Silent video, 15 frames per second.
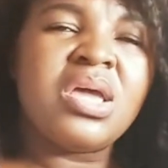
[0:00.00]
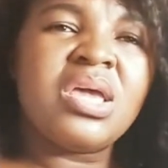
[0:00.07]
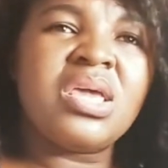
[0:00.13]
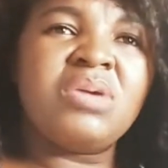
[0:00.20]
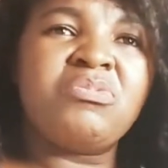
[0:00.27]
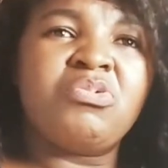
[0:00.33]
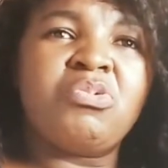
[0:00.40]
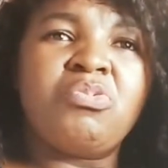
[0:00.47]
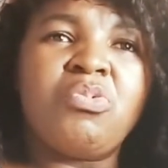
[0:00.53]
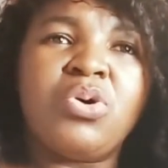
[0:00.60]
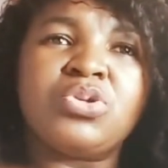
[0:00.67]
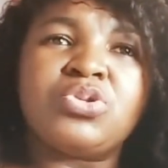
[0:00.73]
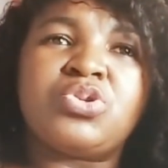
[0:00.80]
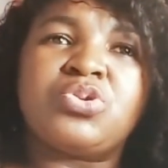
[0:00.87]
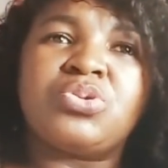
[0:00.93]
He will
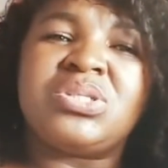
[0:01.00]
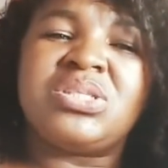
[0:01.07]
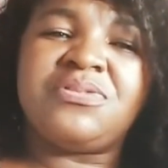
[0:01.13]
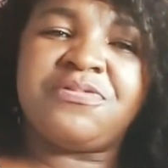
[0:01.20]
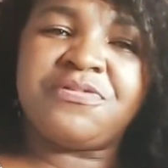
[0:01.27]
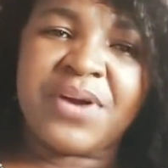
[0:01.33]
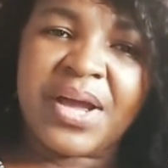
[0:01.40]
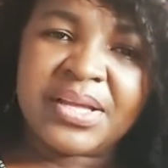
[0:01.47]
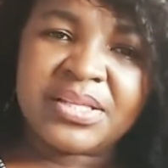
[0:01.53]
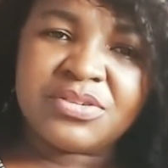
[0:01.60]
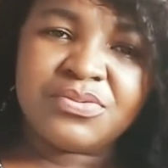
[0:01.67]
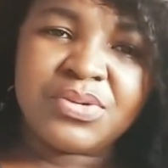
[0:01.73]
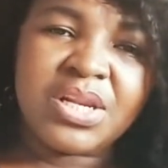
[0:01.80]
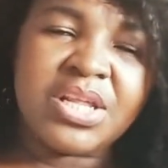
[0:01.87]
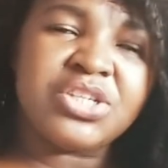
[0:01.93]
want to define the
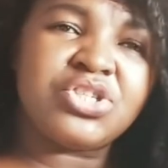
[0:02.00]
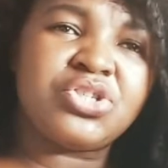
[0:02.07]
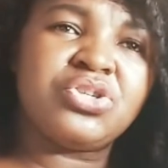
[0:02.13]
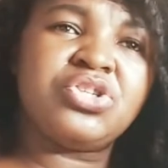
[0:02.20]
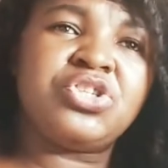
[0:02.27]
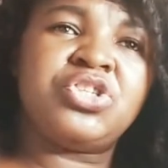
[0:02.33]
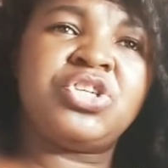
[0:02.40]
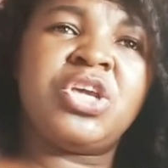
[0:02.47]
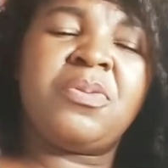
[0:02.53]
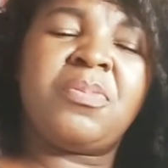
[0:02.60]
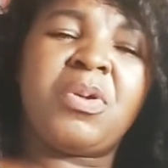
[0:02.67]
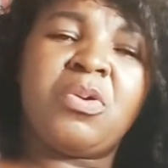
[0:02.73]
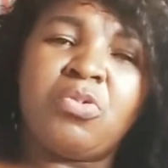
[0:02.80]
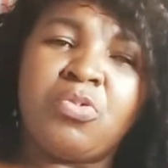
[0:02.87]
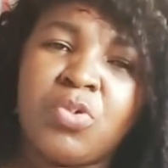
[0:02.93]
relationship.
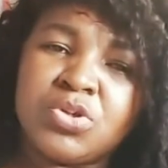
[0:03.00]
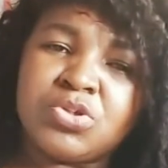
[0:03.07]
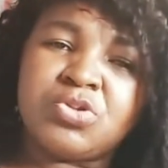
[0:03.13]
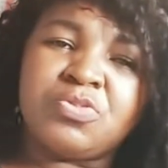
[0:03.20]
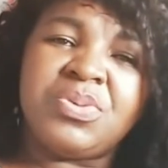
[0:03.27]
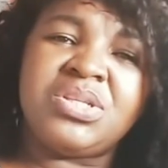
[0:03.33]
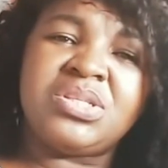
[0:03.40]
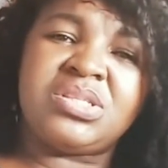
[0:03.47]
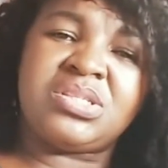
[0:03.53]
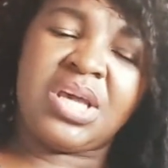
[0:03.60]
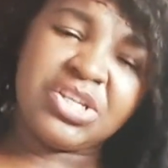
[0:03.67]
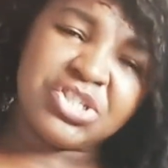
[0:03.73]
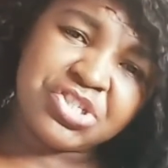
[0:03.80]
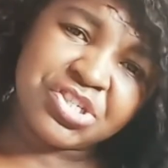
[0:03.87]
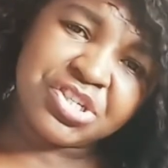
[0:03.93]
He will want to be
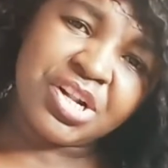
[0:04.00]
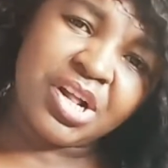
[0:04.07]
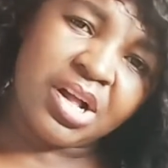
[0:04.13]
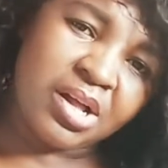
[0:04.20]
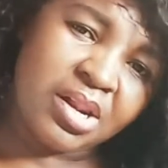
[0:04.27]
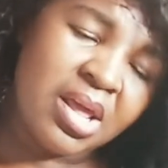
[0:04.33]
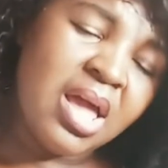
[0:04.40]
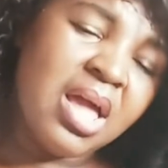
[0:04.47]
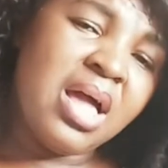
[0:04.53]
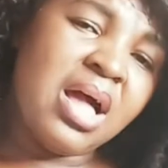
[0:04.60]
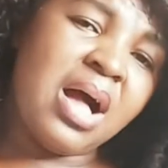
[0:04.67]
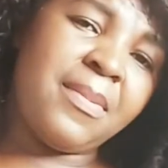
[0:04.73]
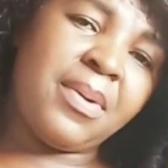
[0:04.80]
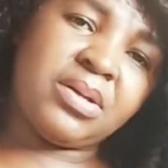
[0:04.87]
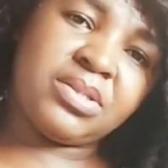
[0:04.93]
intentional
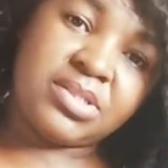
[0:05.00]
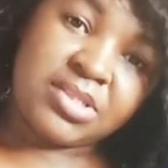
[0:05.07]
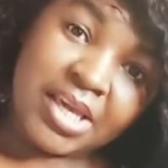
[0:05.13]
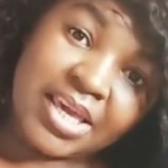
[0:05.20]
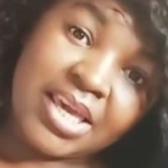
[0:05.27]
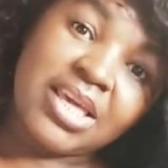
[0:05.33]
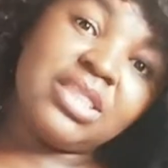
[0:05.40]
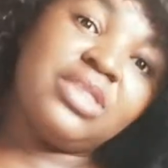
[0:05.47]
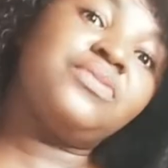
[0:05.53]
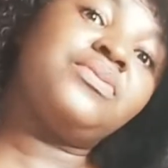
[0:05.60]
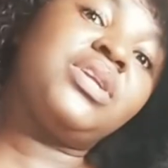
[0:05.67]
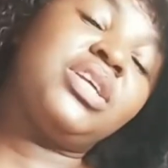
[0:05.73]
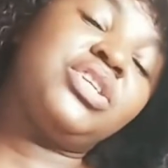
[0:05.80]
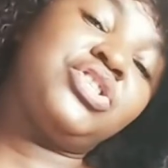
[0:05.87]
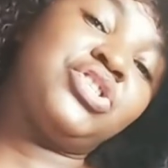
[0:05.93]
about taking the
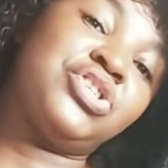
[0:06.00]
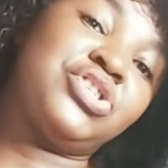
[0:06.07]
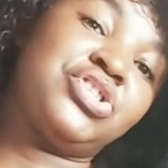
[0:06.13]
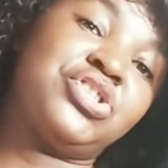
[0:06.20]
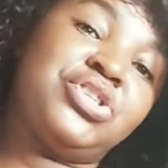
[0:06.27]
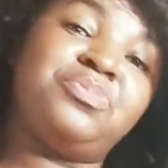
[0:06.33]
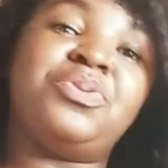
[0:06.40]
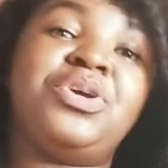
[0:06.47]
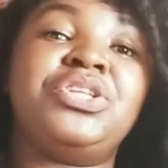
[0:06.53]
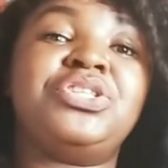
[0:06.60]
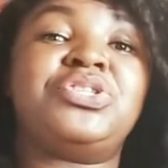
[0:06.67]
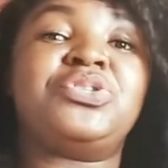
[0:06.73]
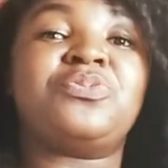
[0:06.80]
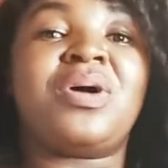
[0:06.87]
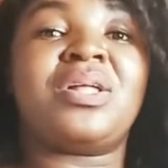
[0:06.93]
relationship
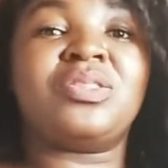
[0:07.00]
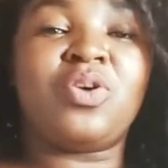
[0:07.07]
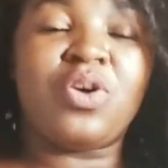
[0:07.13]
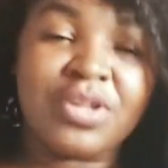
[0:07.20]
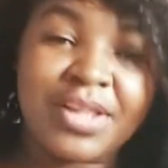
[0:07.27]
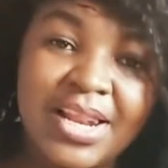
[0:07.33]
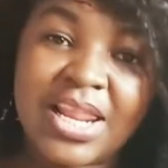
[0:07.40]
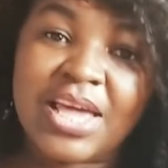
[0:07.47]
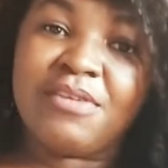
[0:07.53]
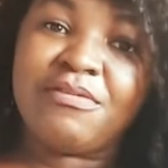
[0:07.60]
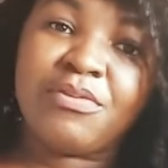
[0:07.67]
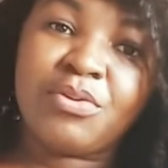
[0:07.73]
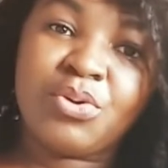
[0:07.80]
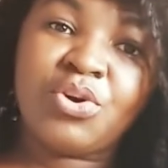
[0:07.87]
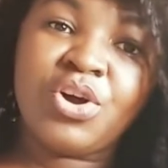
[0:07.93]
into another
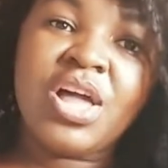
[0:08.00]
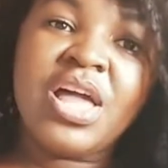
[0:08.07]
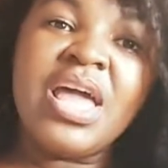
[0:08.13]
level.